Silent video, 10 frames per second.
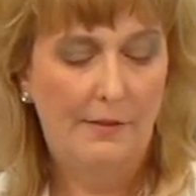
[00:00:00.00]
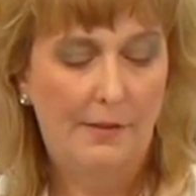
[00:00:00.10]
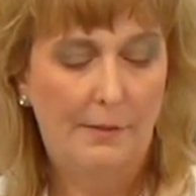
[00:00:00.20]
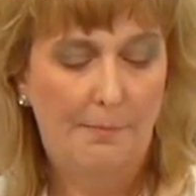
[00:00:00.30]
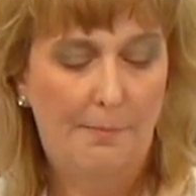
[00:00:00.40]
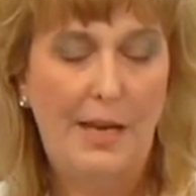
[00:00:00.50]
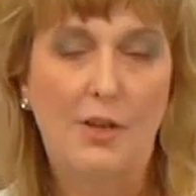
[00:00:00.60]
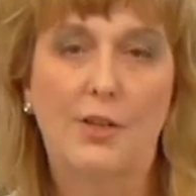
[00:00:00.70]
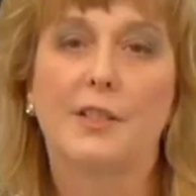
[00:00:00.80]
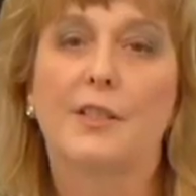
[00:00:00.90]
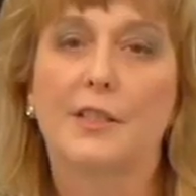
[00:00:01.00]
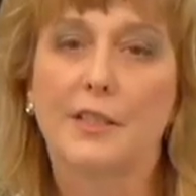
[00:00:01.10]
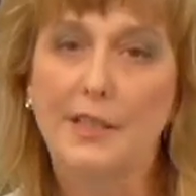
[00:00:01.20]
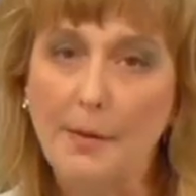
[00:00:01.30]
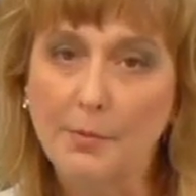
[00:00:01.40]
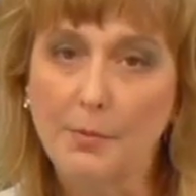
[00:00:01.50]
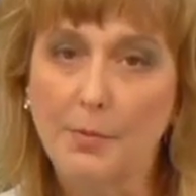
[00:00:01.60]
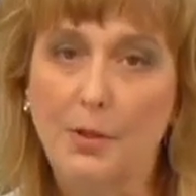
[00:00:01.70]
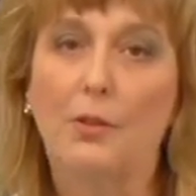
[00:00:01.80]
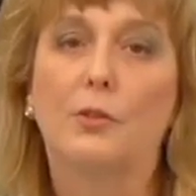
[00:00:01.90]
the patient is
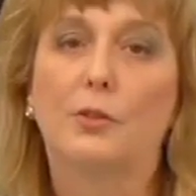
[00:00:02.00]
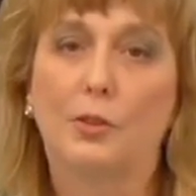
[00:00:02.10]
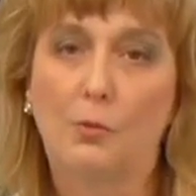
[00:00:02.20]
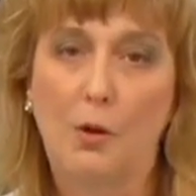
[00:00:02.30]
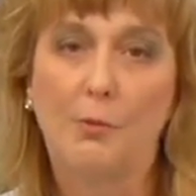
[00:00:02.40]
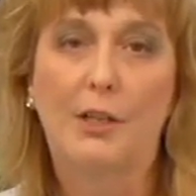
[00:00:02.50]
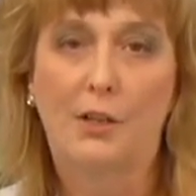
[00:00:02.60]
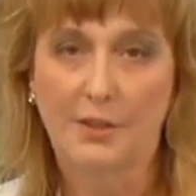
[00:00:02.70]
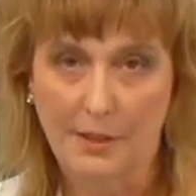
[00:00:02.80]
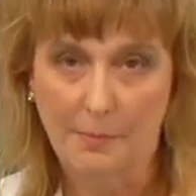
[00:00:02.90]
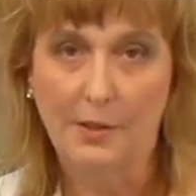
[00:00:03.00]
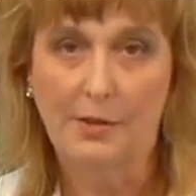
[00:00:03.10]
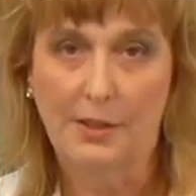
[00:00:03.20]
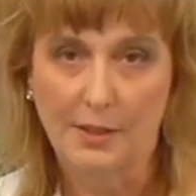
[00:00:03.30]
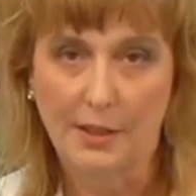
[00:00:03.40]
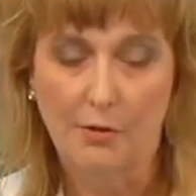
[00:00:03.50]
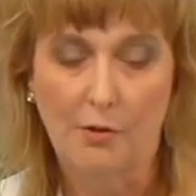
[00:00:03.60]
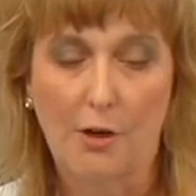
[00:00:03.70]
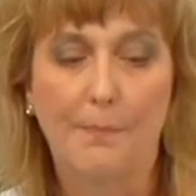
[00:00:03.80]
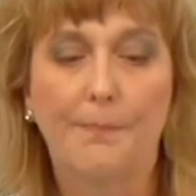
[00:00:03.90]
susceptible to what we call sick building
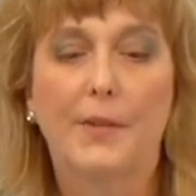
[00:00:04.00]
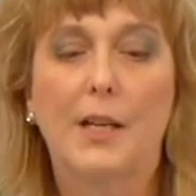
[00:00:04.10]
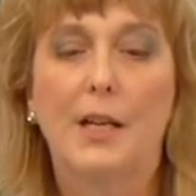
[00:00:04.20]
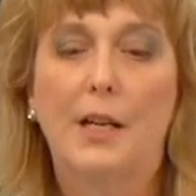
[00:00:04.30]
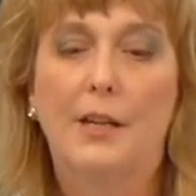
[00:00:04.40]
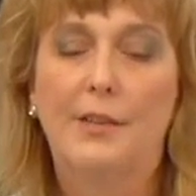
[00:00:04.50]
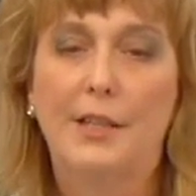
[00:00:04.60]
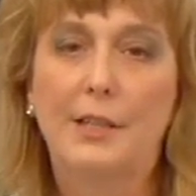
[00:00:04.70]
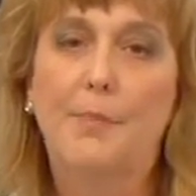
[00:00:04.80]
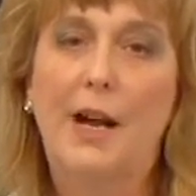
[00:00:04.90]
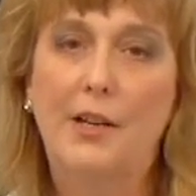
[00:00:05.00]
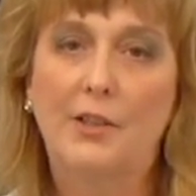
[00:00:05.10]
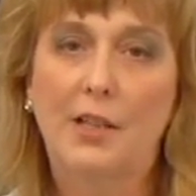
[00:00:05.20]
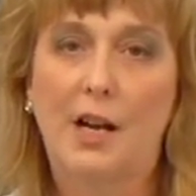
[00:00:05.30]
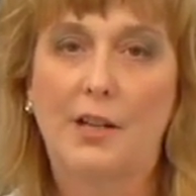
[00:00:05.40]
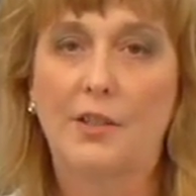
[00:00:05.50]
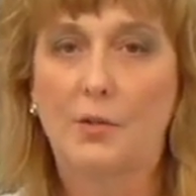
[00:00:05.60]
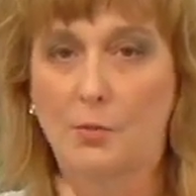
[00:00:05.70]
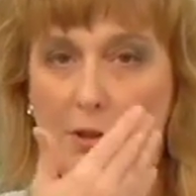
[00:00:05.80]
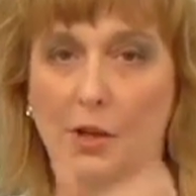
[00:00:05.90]
syndrome, these
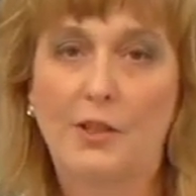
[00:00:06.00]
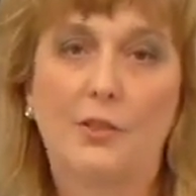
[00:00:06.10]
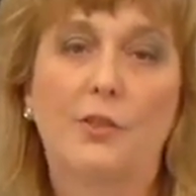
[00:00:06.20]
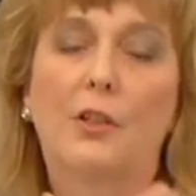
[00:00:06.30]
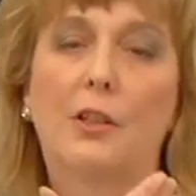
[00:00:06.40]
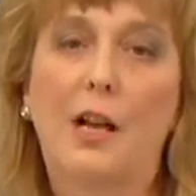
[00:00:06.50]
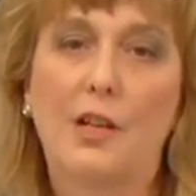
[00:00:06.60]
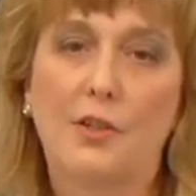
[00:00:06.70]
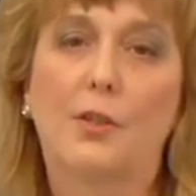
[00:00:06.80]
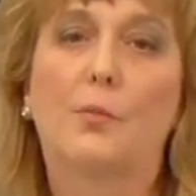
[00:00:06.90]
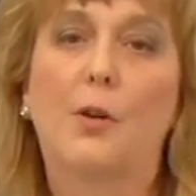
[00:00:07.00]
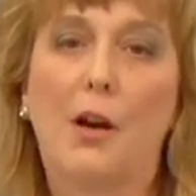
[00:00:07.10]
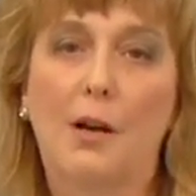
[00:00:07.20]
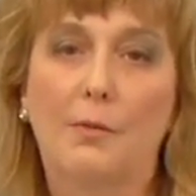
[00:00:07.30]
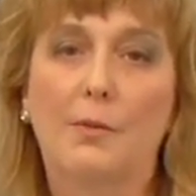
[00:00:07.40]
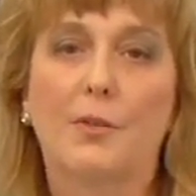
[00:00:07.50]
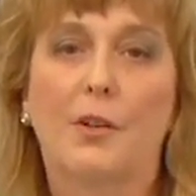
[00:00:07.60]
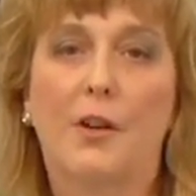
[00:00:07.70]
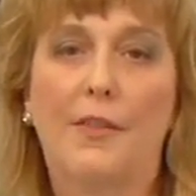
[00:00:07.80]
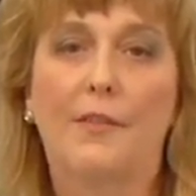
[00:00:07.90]
biotoxins will cause neurological problems
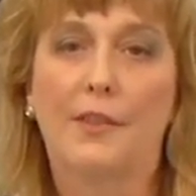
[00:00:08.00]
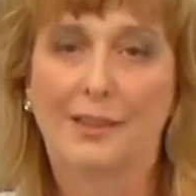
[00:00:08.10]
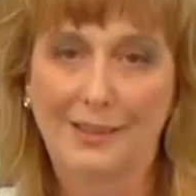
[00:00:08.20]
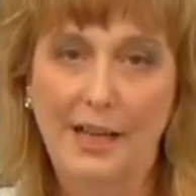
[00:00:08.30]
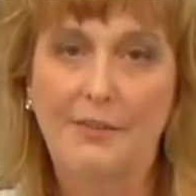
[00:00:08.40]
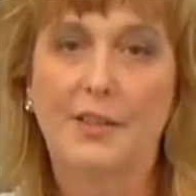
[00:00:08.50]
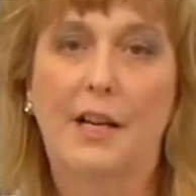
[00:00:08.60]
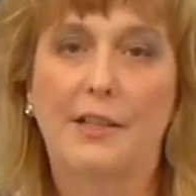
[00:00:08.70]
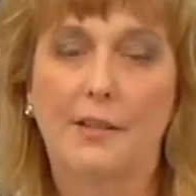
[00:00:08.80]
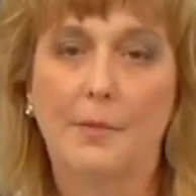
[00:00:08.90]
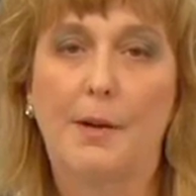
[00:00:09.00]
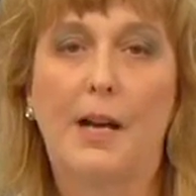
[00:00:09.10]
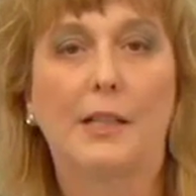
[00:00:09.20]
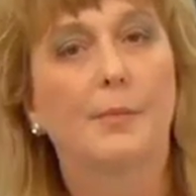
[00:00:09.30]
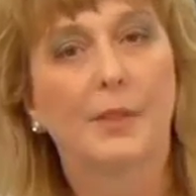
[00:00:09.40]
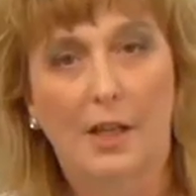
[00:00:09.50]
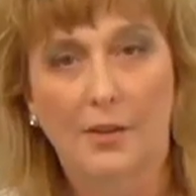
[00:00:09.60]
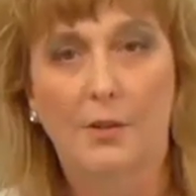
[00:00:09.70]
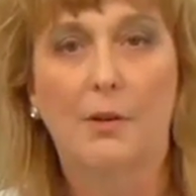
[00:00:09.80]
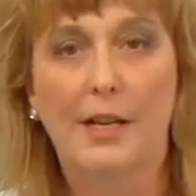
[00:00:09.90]
on the left side of the body but
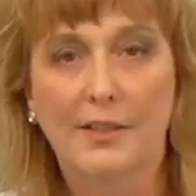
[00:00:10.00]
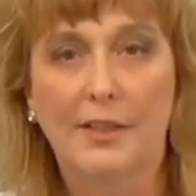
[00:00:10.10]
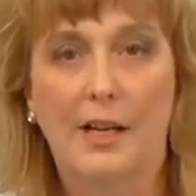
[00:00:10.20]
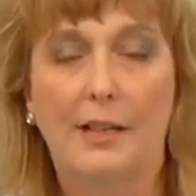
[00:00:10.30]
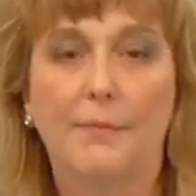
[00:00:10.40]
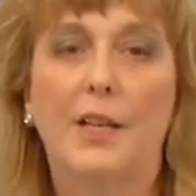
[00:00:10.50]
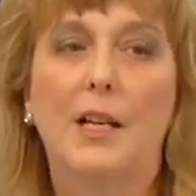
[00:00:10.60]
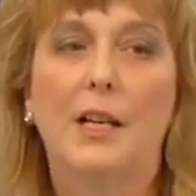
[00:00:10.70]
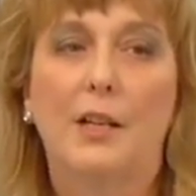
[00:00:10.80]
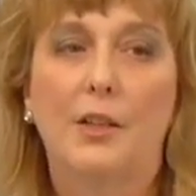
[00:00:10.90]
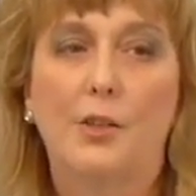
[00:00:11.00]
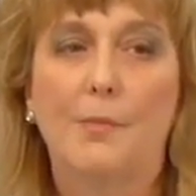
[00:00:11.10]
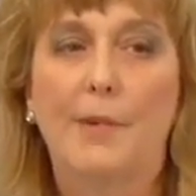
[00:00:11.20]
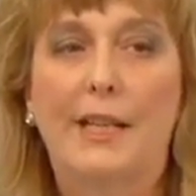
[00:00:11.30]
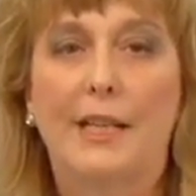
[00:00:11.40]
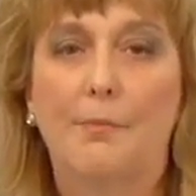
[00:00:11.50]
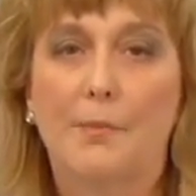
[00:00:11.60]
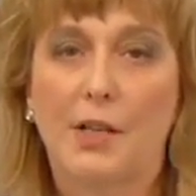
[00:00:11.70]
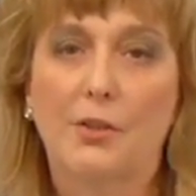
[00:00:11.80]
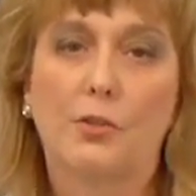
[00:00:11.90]
not the right side. You may get
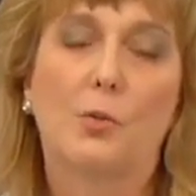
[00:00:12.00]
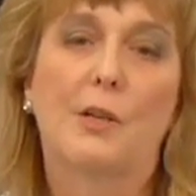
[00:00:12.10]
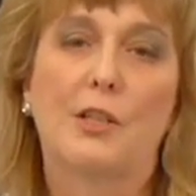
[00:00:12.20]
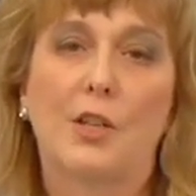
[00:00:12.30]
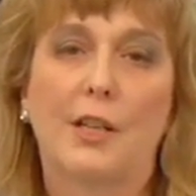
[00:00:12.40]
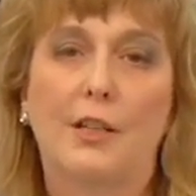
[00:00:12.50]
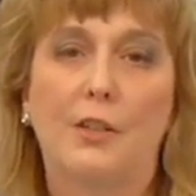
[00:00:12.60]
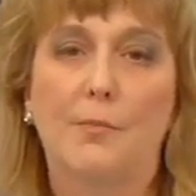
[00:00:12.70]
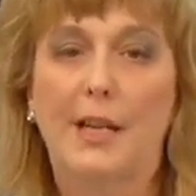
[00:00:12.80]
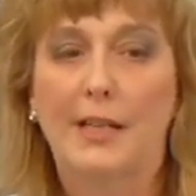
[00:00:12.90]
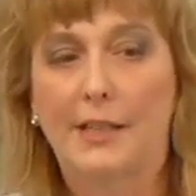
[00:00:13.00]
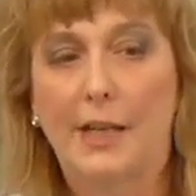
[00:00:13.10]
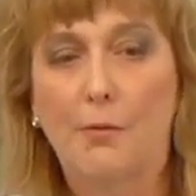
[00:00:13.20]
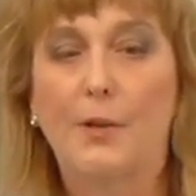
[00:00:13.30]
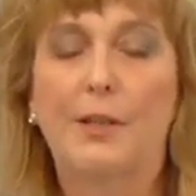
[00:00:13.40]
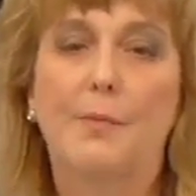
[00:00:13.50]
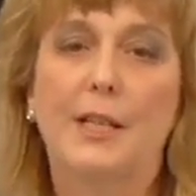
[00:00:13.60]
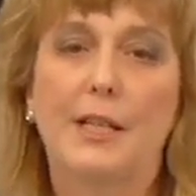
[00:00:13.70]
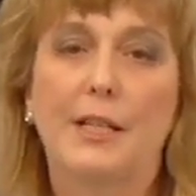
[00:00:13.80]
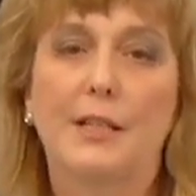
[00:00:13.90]
muscle twitching, you may get
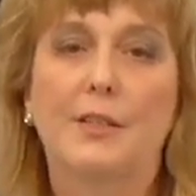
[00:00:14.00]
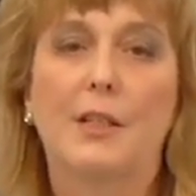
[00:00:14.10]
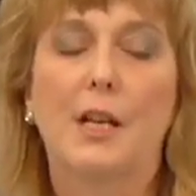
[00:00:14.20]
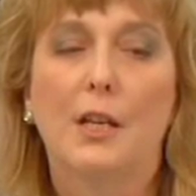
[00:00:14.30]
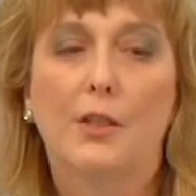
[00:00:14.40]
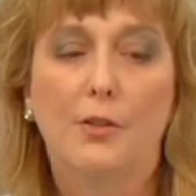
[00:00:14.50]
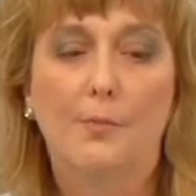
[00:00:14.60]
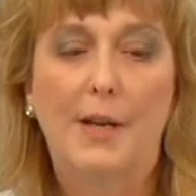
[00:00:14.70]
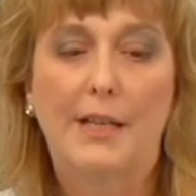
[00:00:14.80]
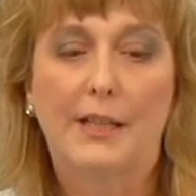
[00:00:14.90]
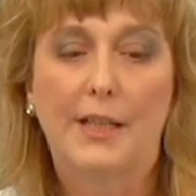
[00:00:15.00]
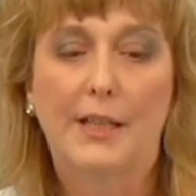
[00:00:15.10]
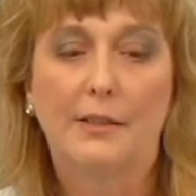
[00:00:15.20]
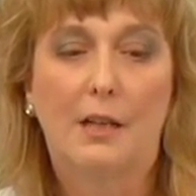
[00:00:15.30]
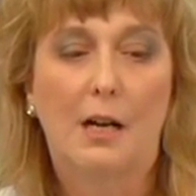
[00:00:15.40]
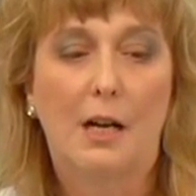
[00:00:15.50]
arrhythmias, you may get